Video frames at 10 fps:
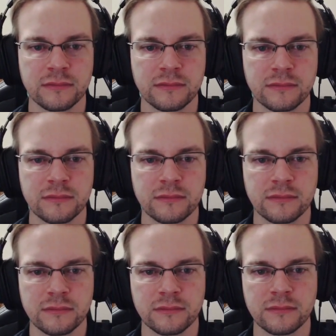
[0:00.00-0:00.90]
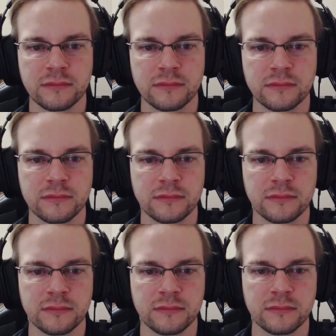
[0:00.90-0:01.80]

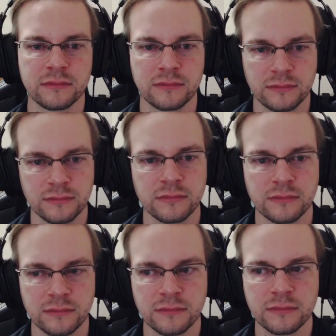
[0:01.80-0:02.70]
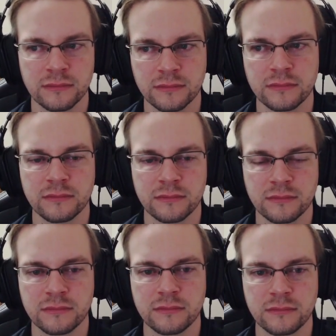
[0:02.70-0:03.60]

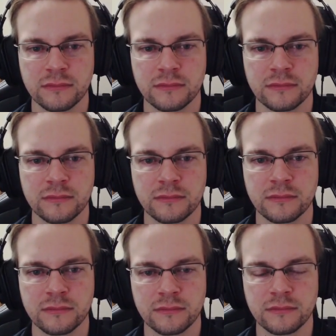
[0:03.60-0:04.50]
(not speaking)